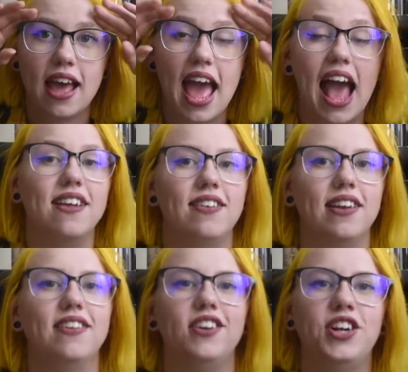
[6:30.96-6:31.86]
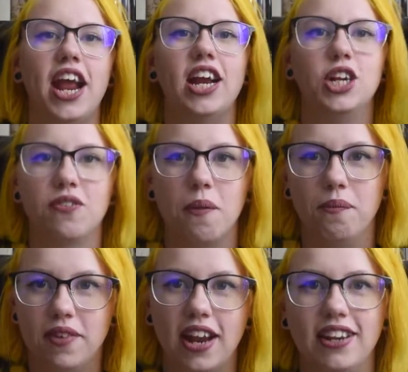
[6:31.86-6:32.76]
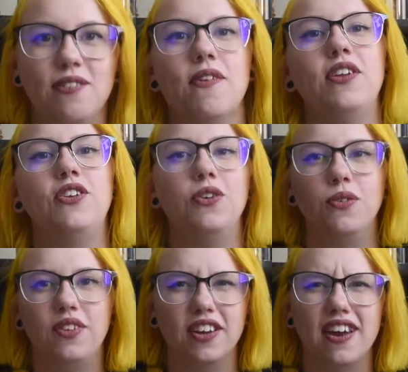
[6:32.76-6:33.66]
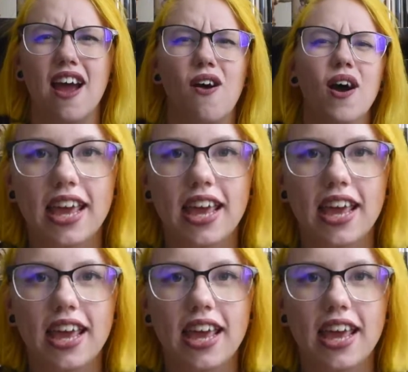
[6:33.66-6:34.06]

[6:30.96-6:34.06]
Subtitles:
hasn't changed from 1952 till now.